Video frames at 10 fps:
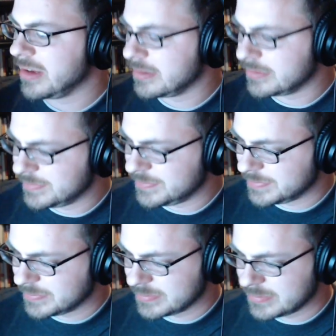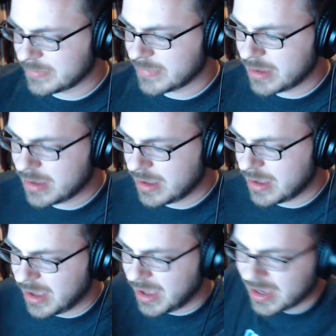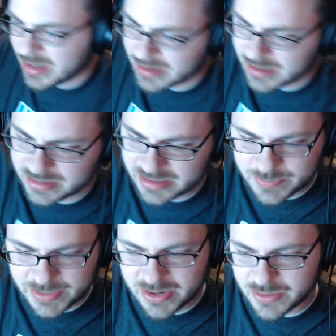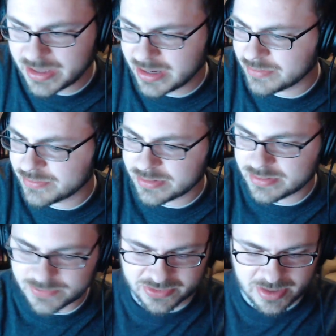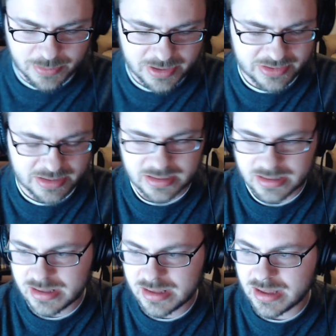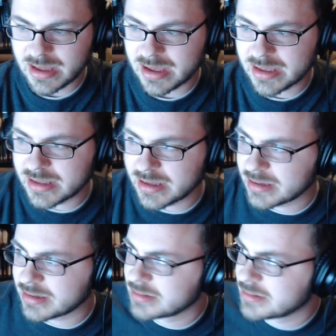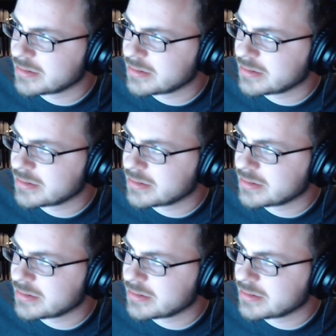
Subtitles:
it, and it lets me know that if for some reason I